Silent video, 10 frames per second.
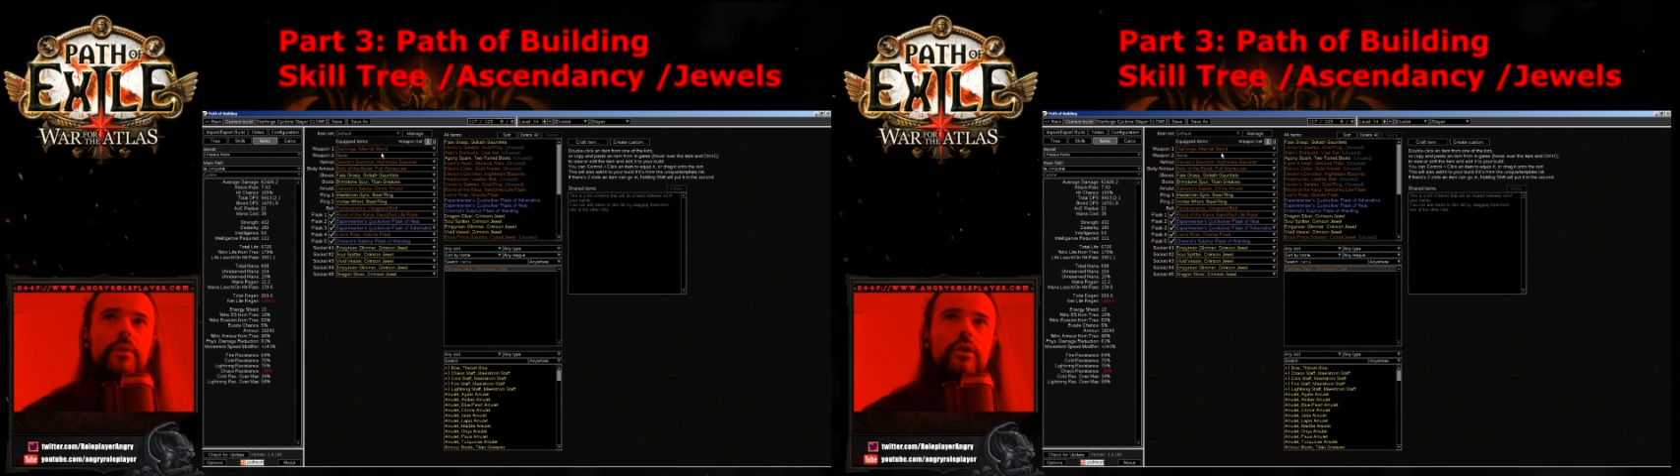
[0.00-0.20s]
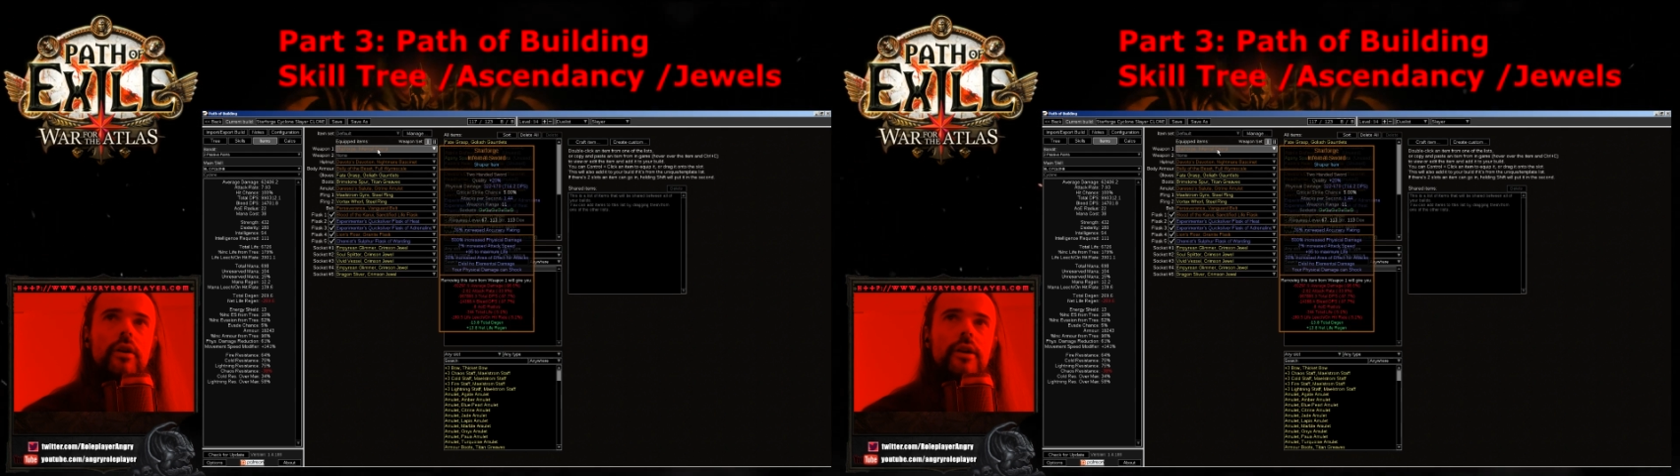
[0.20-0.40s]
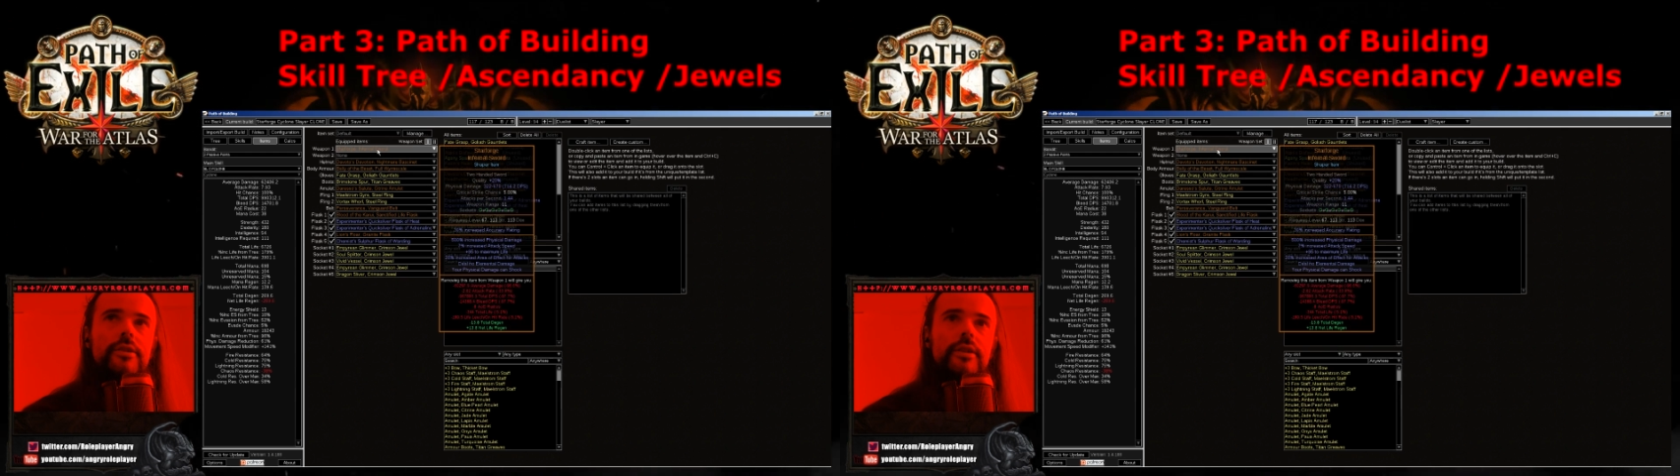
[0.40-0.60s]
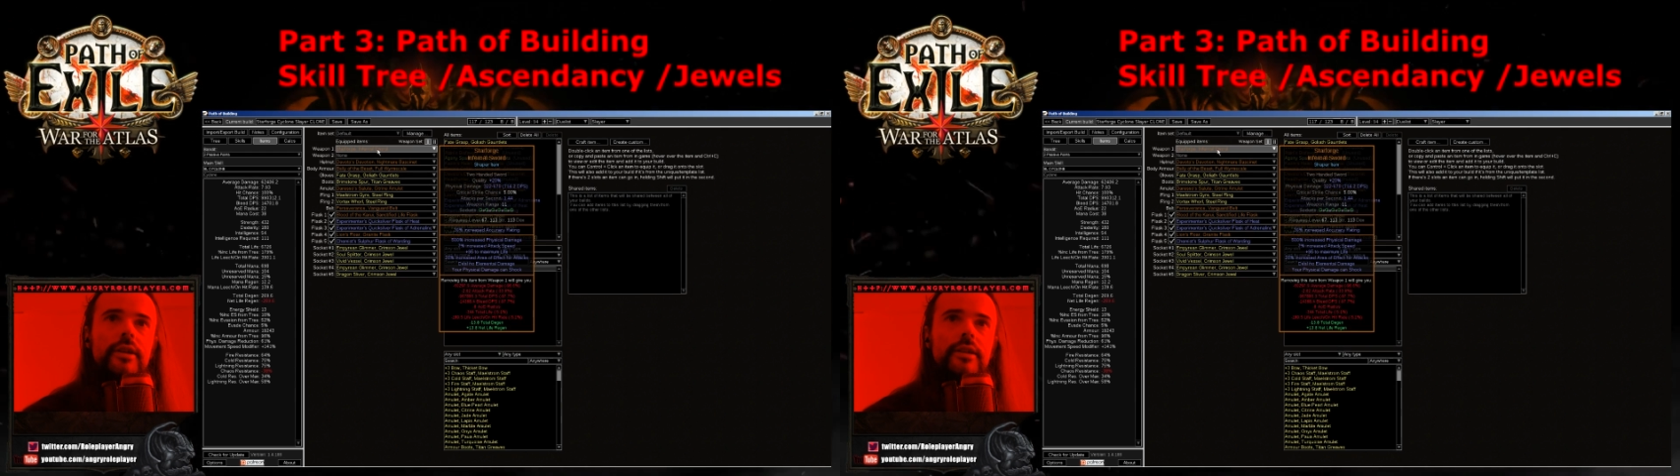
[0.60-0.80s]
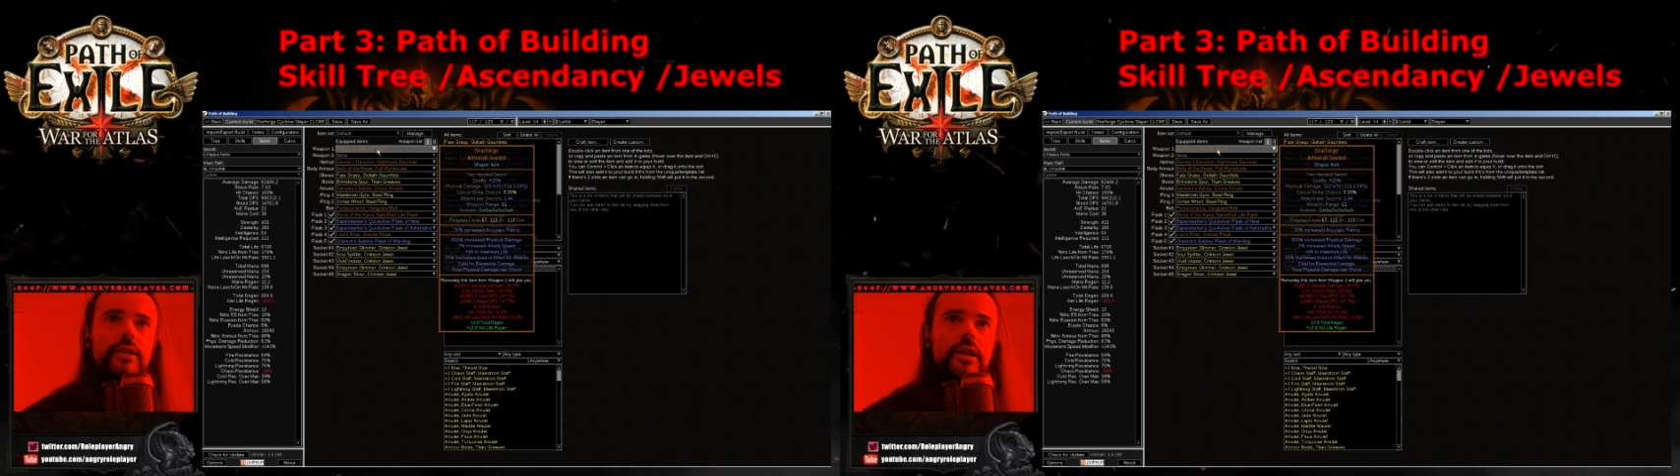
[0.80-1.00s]
because
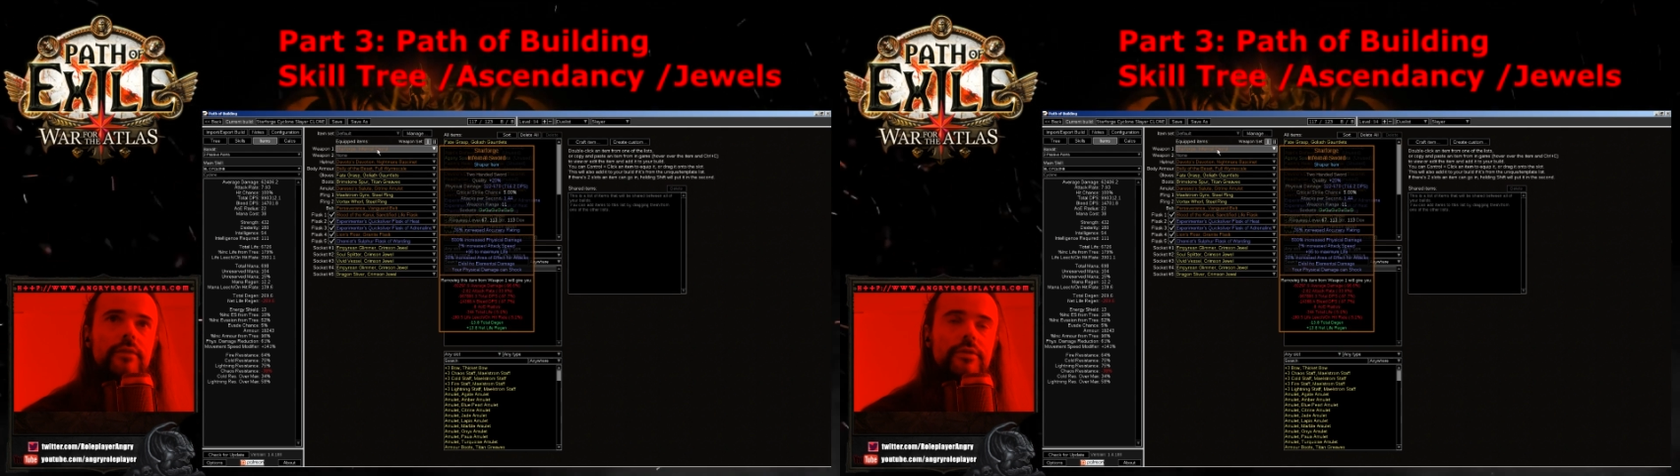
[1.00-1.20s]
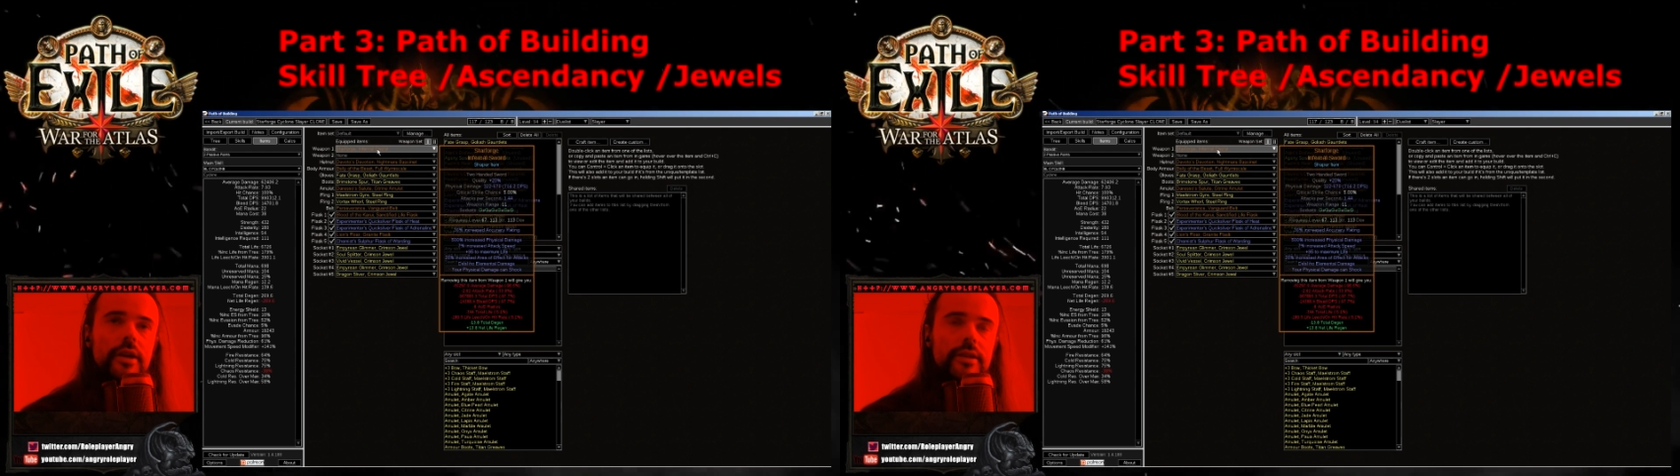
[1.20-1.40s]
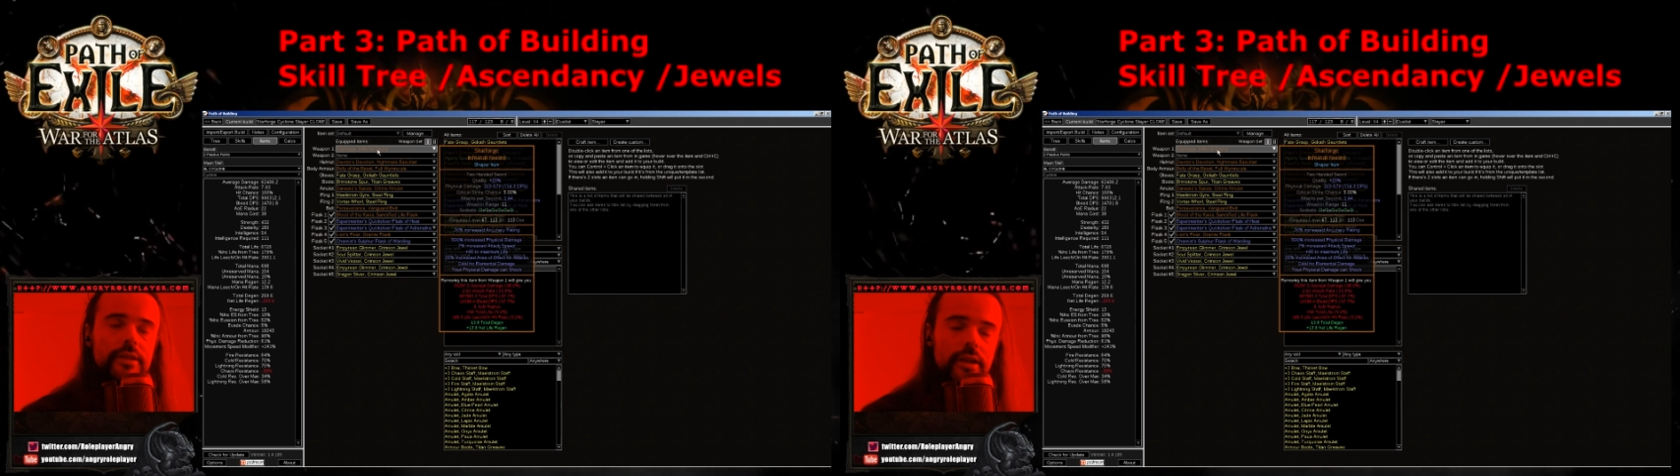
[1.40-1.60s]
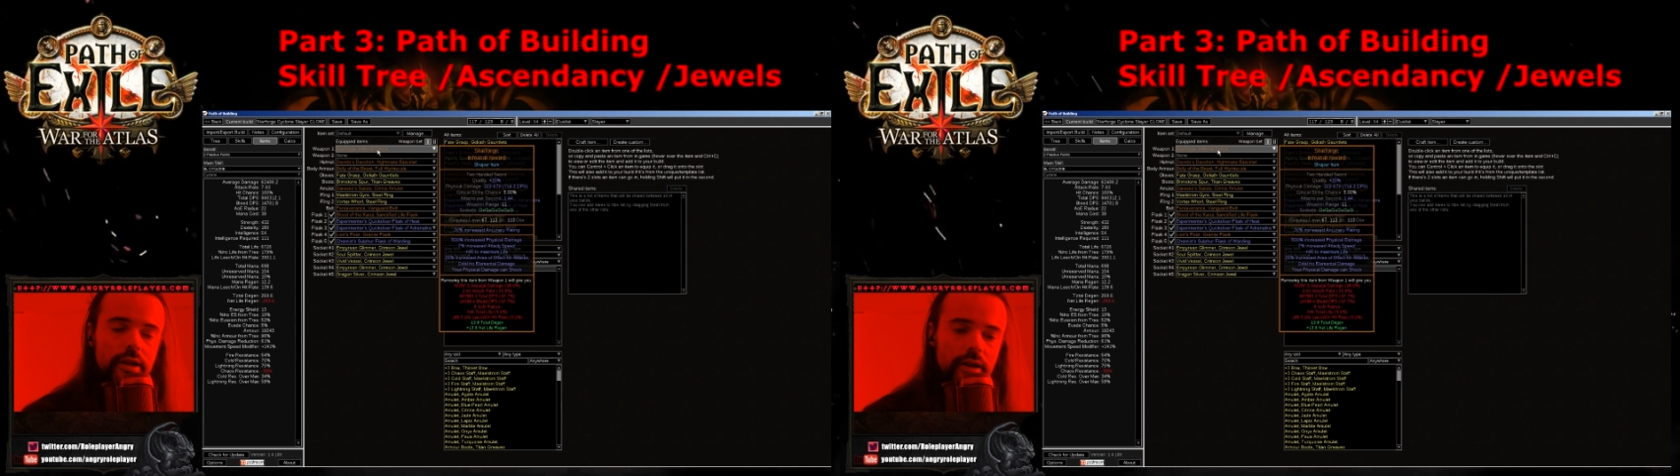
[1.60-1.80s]
it gives us